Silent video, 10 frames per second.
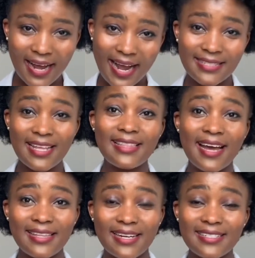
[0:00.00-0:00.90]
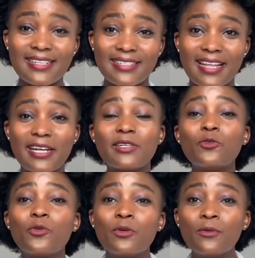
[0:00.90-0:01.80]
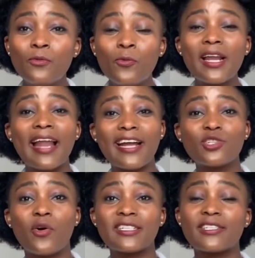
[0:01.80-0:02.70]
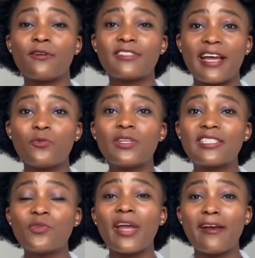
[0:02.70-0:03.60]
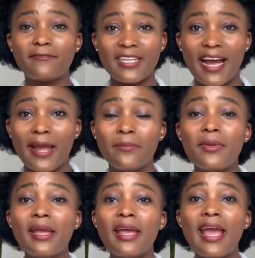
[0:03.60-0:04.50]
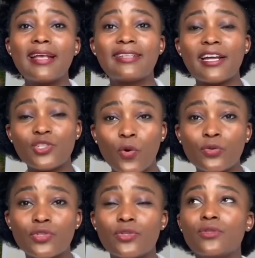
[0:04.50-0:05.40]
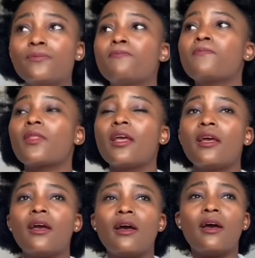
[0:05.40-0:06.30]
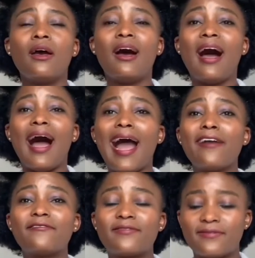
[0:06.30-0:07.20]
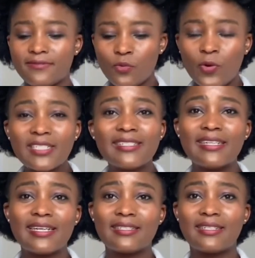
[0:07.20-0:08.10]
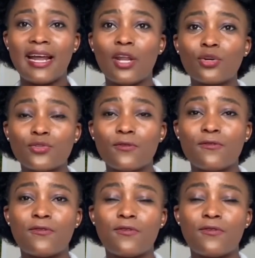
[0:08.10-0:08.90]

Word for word: I said the other lesson is that we lie to ourselves that we still have time. As I told you, I've witnessed a lot of